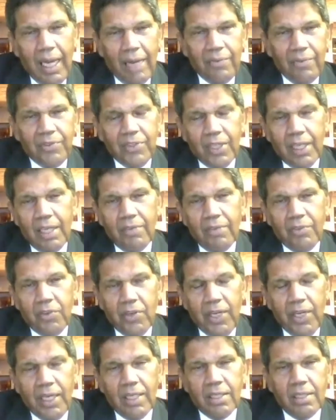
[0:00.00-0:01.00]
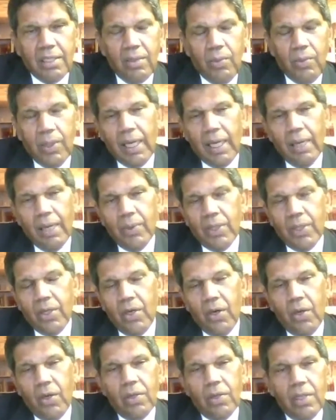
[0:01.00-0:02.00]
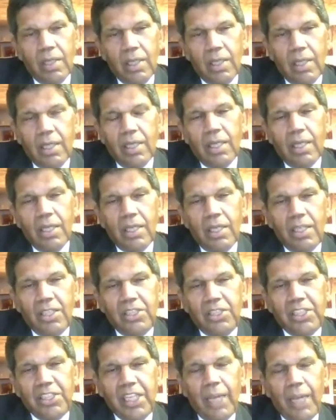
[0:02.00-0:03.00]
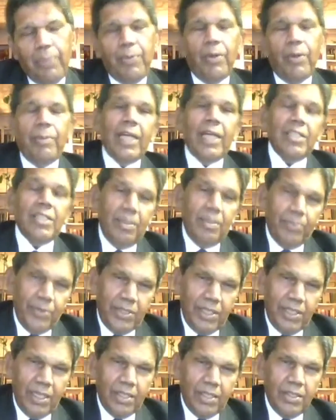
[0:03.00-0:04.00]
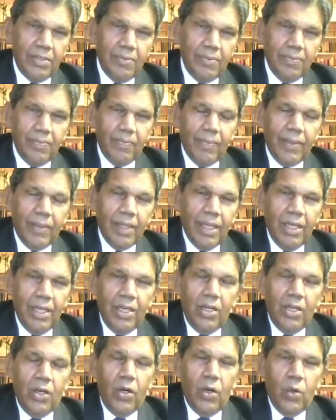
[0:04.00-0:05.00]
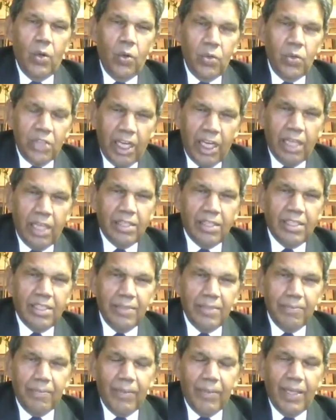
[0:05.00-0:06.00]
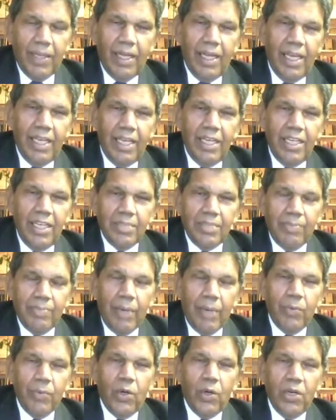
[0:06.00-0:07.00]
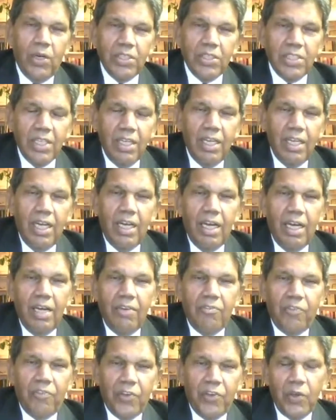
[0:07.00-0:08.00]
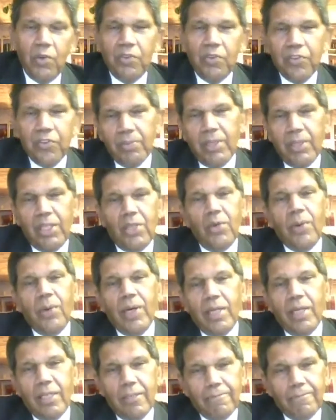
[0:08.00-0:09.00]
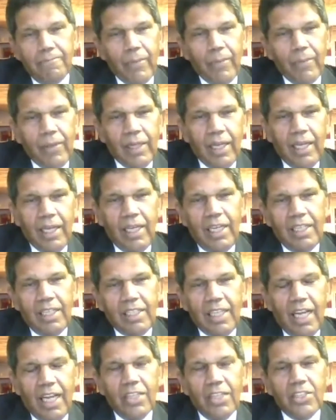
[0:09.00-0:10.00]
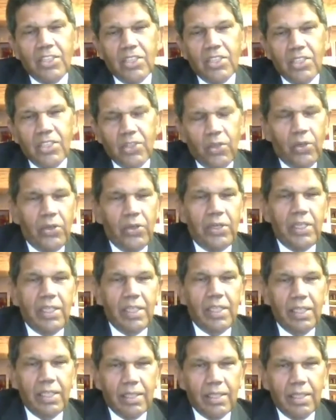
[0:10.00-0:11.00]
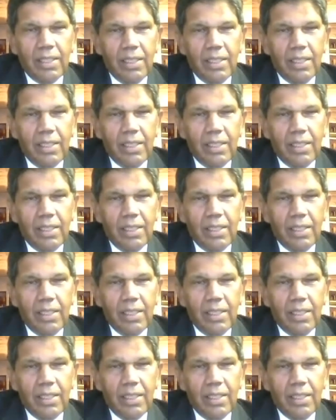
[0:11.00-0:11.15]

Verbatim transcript: to give credit to what I would call diplomatic protection. Uthant, in his memoirs, View from the UN, he tells the story that